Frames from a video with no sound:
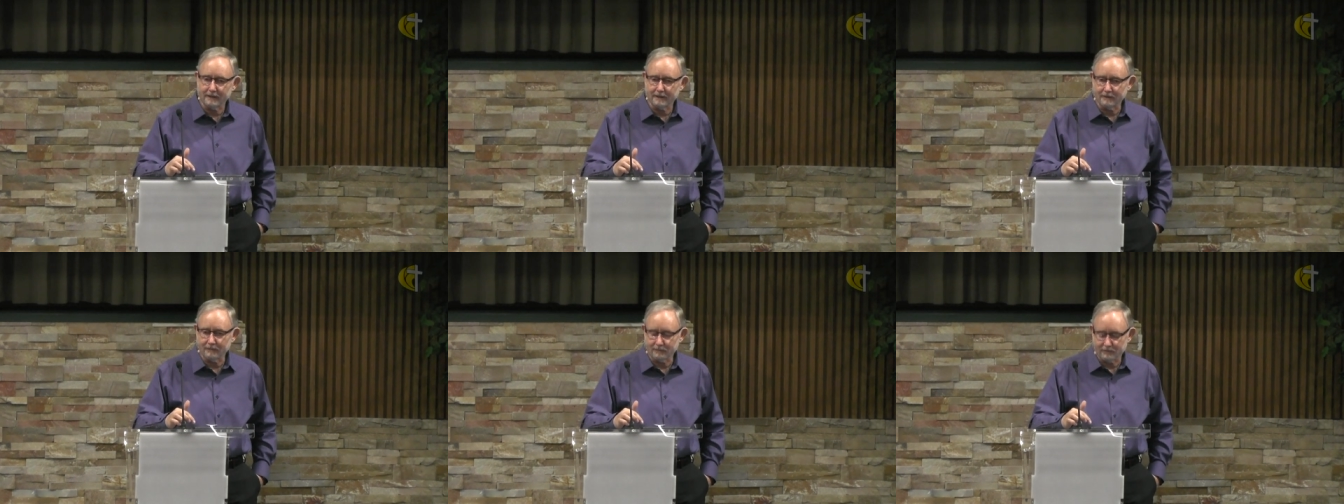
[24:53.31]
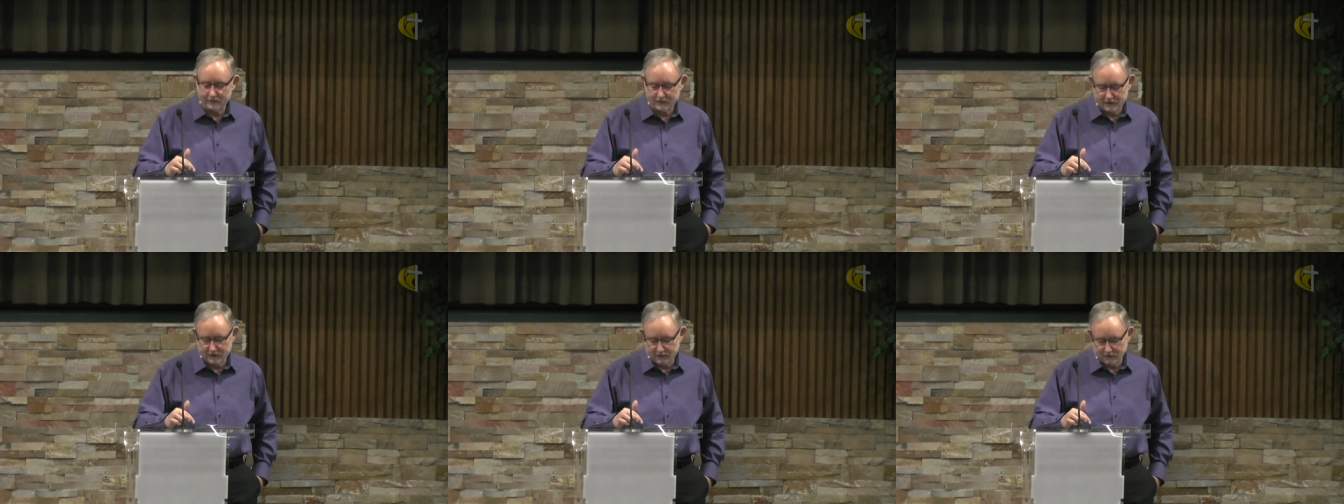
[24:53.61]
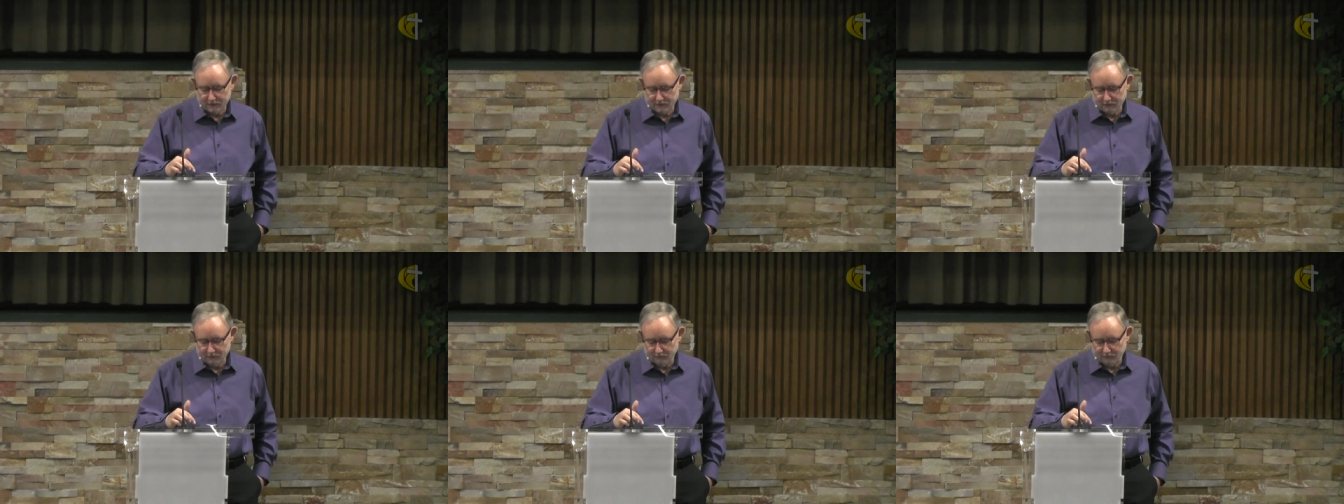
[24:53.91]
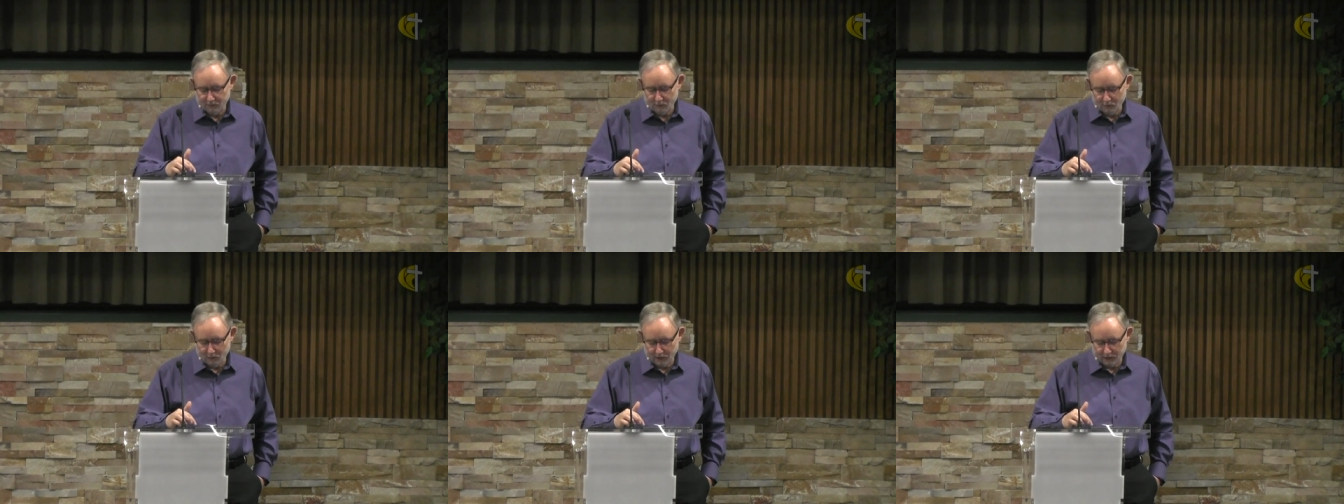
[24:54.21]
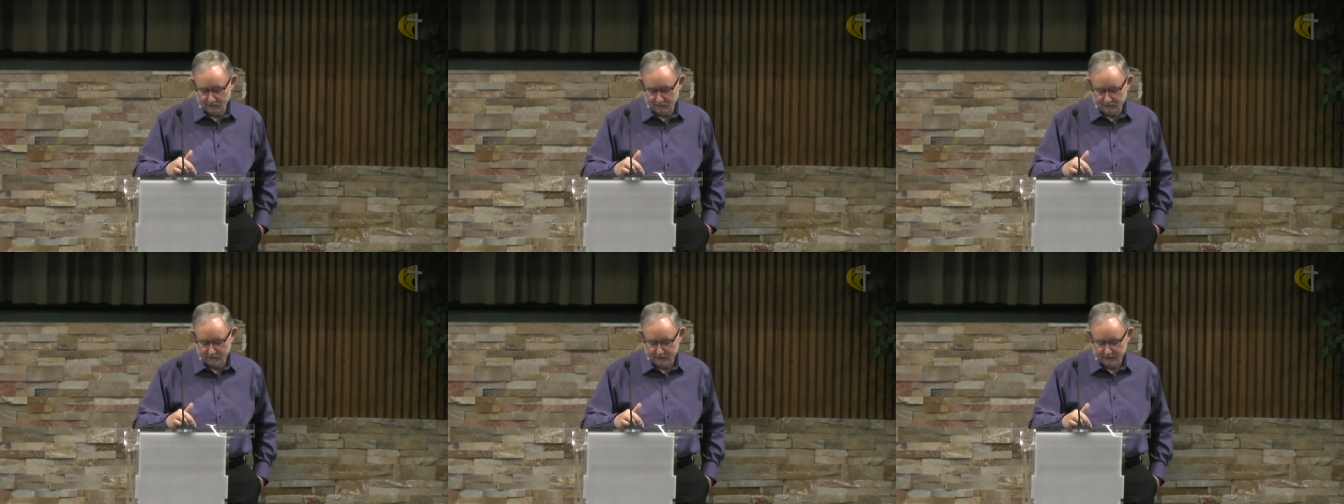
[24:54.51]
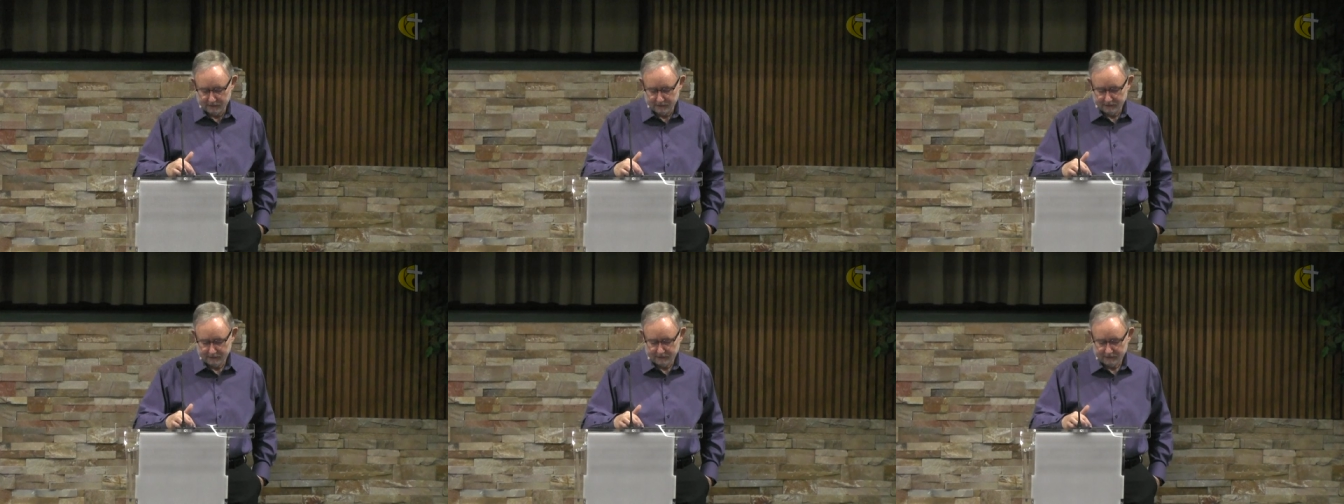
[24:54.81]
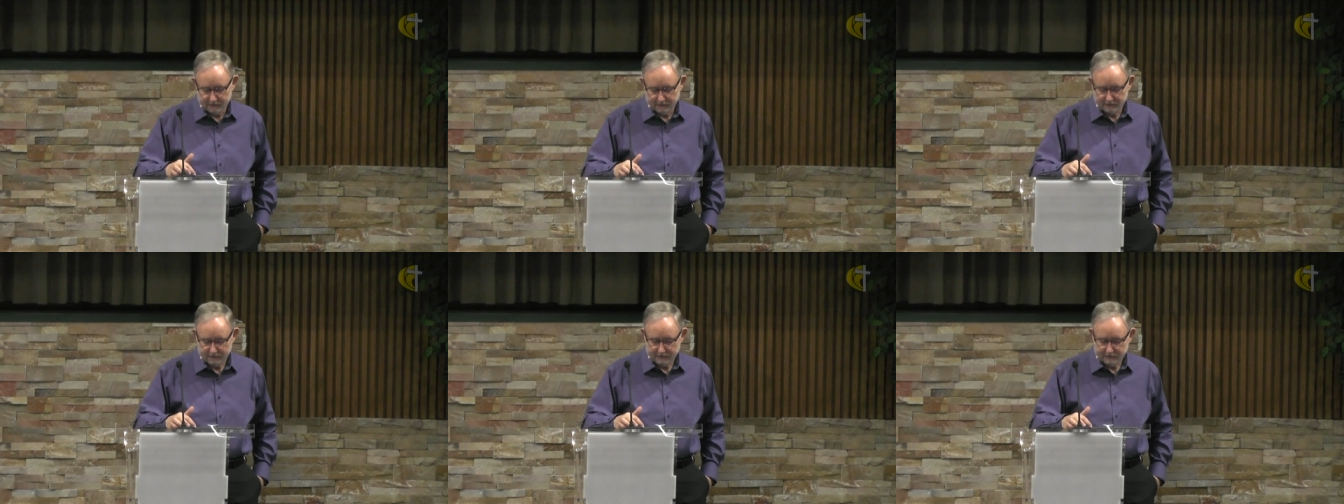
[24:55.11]
in physical form,
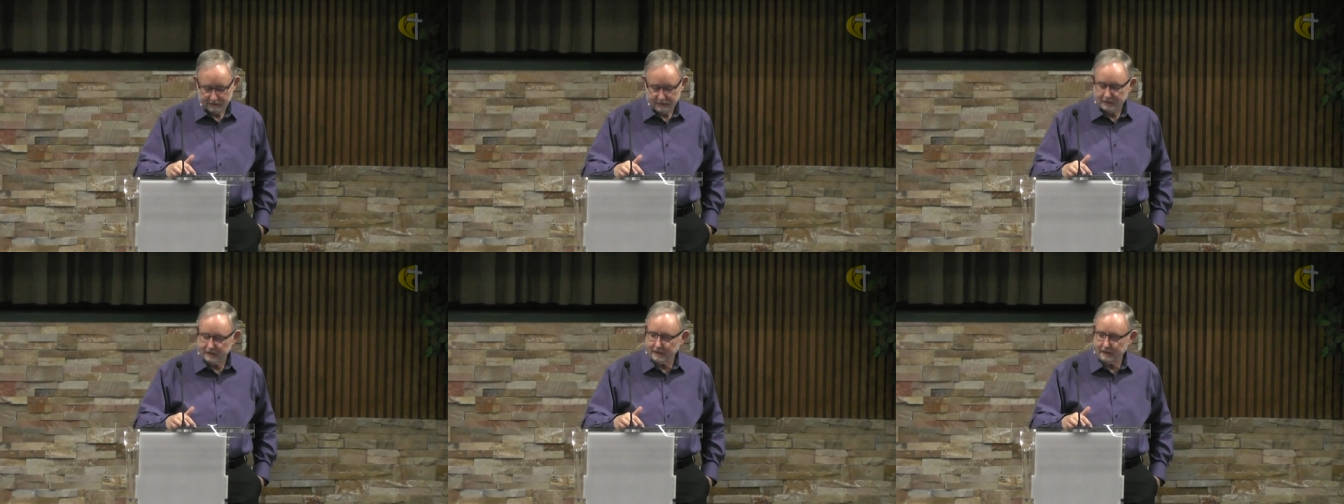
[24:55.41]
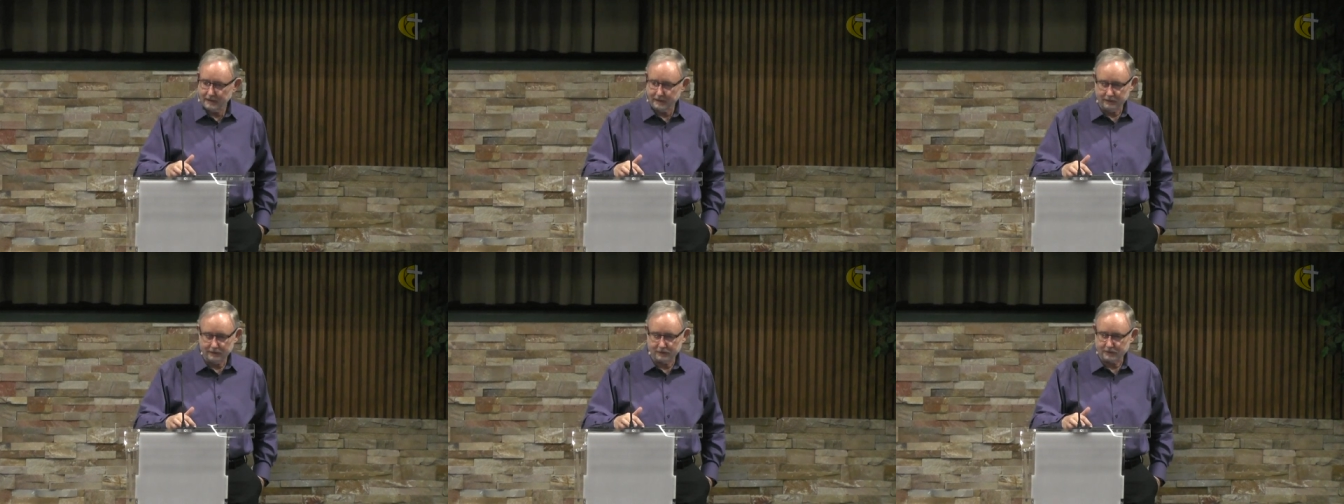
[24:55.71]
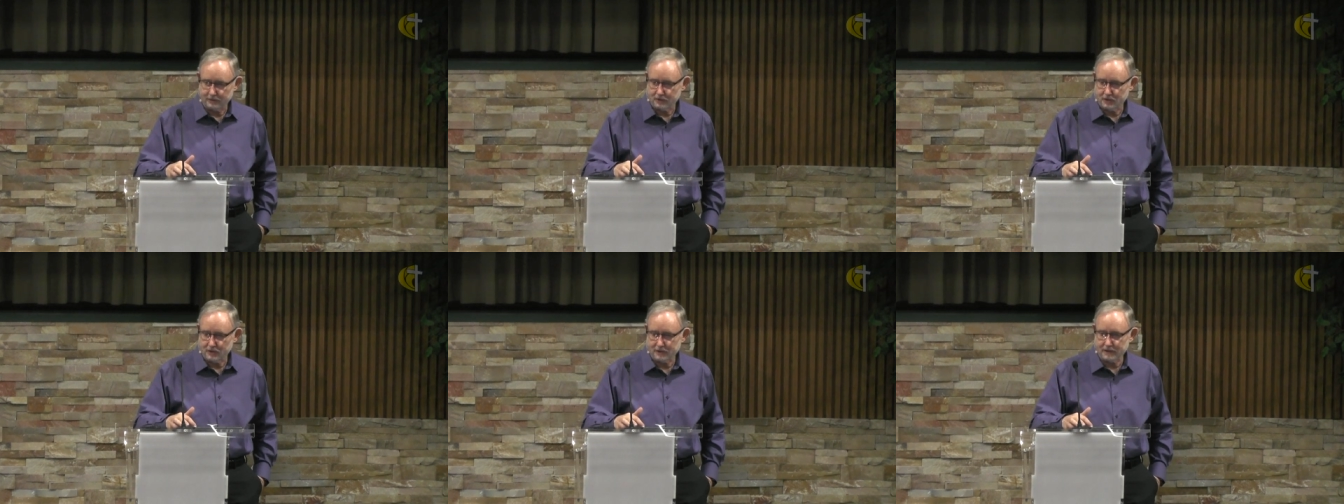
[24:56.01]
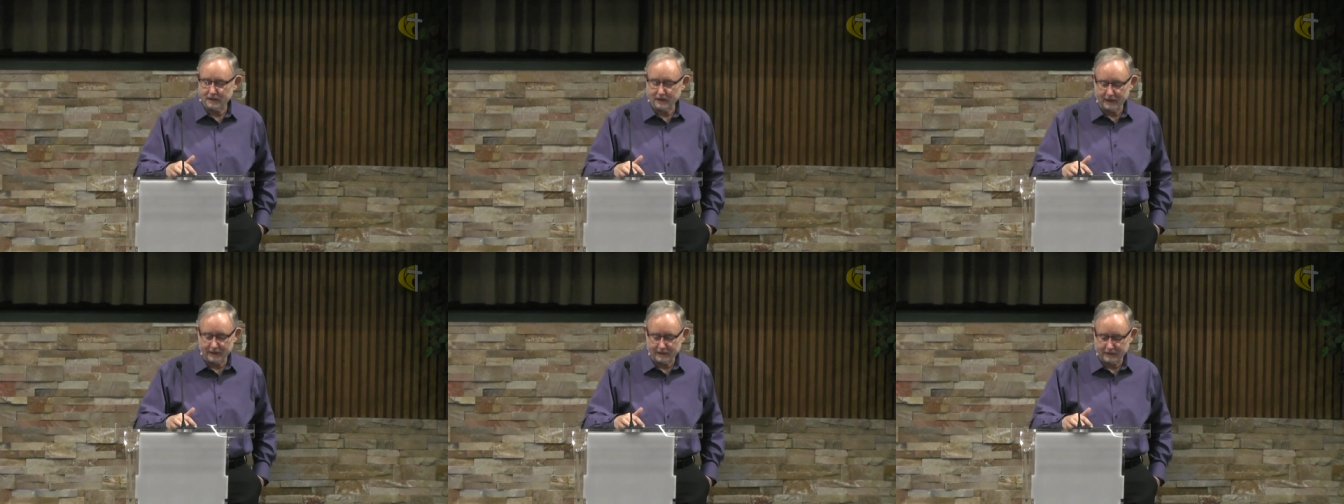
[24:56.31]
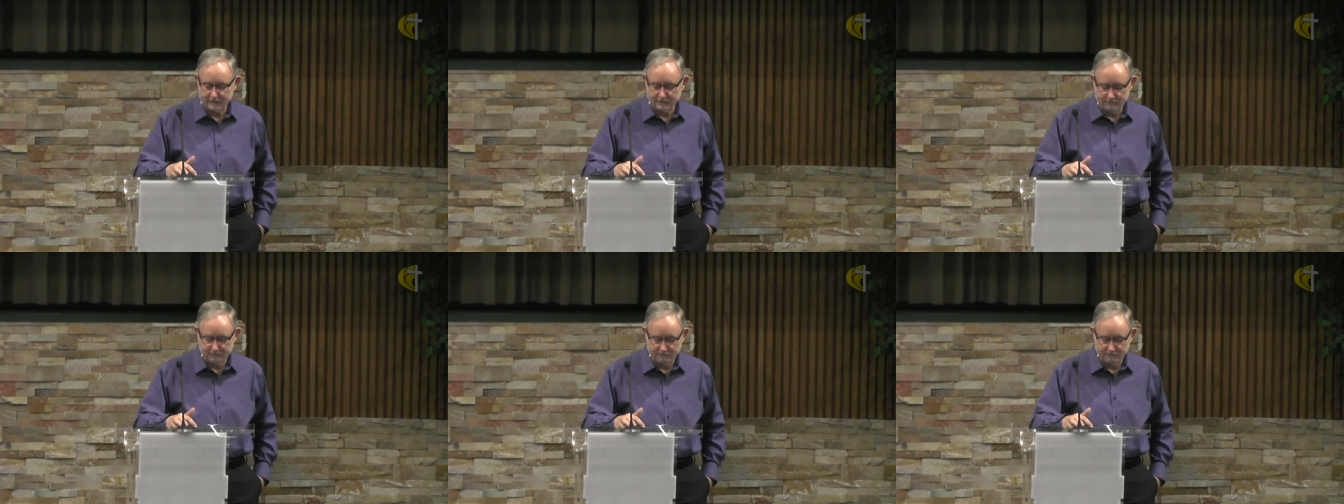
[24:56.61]
and he looked just like him.